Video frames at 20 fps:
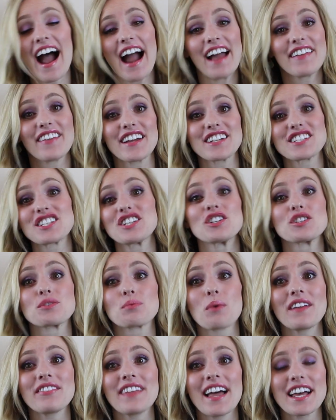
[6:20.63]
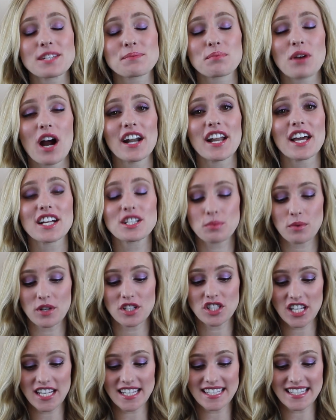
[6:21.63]
I like to use one last product,
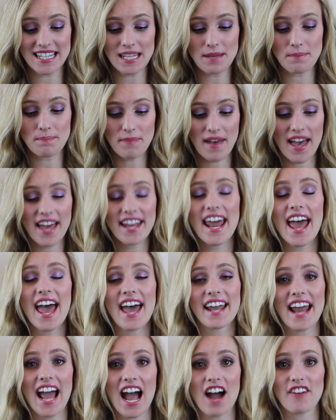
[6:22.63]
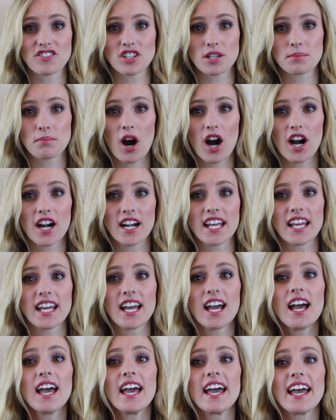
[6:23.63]
which is the Bed Head After
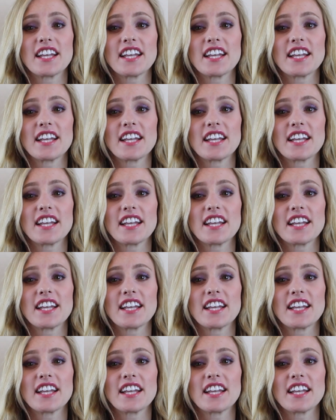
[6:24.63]
Party.